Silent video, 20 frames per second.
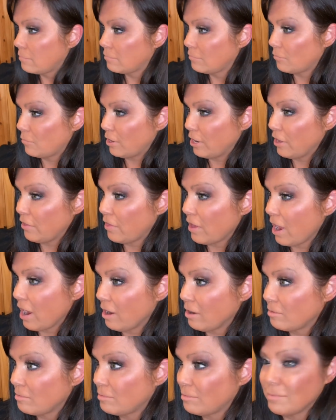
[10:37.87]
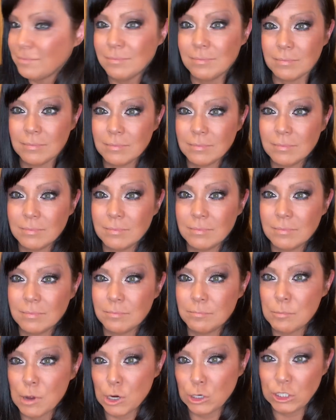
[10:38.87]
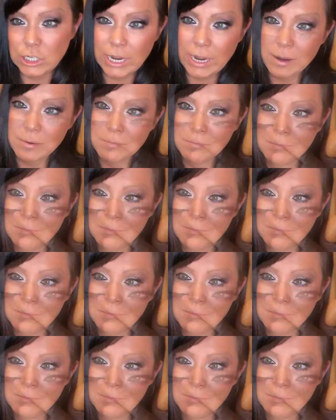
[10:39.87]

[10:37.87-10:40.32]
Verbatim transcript: What do you think? It's good. Bougie?